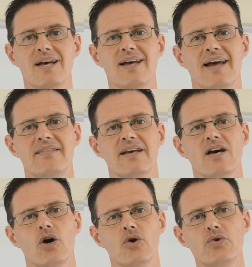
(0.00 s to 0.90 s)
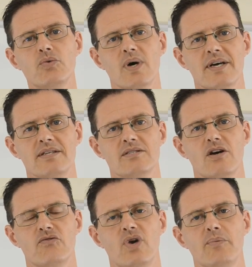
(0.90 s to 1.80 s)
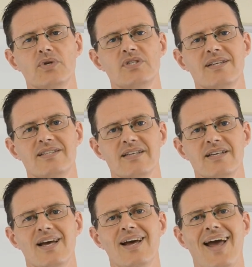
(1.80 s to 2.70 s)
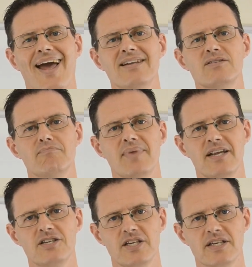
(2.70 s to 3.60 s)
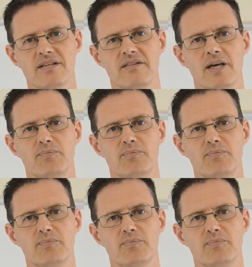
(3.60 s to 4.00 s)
had their own ways of representing and managing their